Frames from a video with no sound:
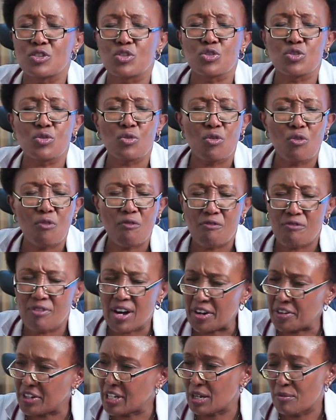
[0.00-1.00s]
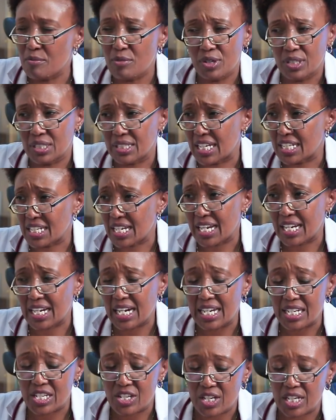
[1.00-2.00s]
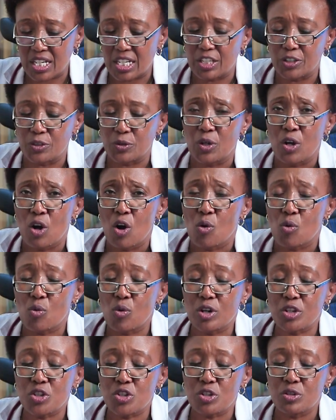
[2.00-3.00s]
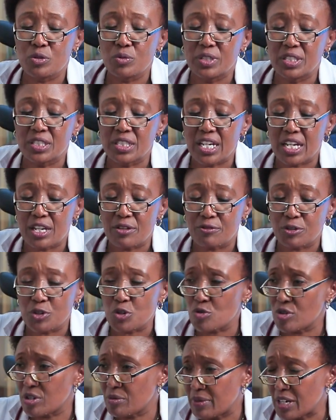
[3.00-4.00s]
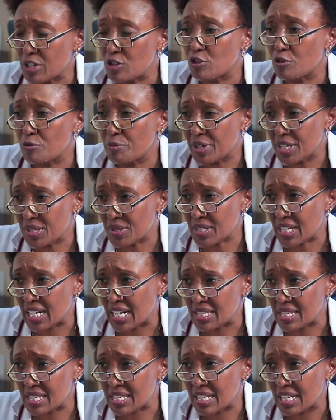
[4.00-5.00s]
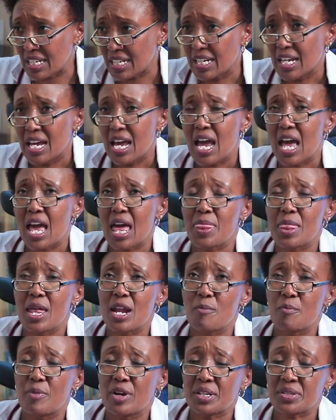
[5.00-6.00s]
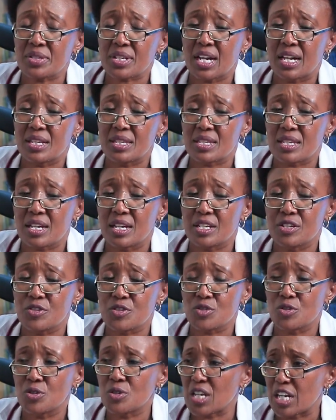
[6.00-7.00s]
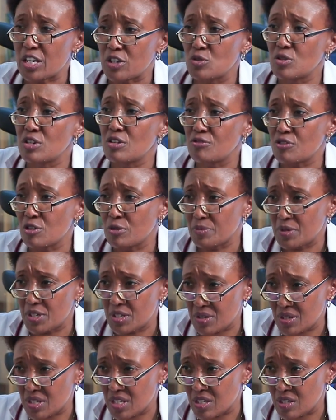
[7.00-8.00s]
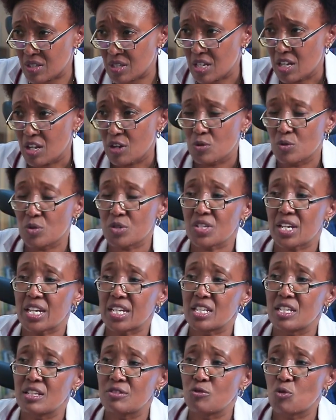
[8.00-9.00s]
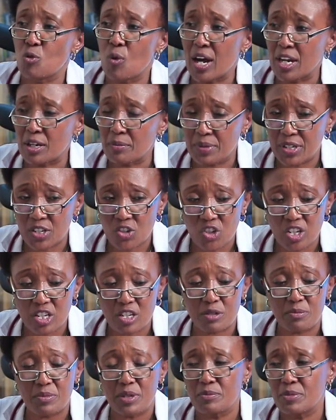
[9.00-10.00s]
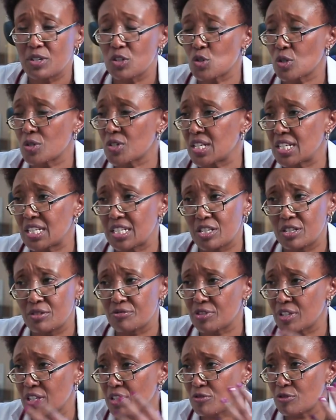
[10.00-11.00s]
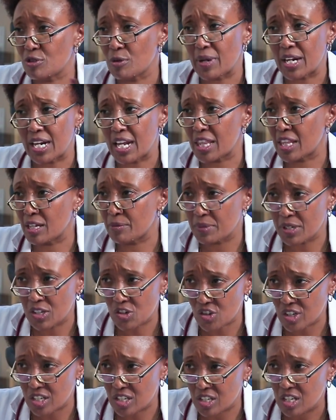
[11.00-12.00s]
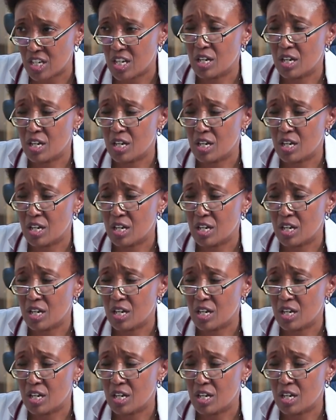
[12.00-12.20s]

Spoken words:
so variable that I can't tell you. What you will get for treatment of breast cancer, and then breast cancer is not a uniform disease. What I give one patient may be totally different from another patient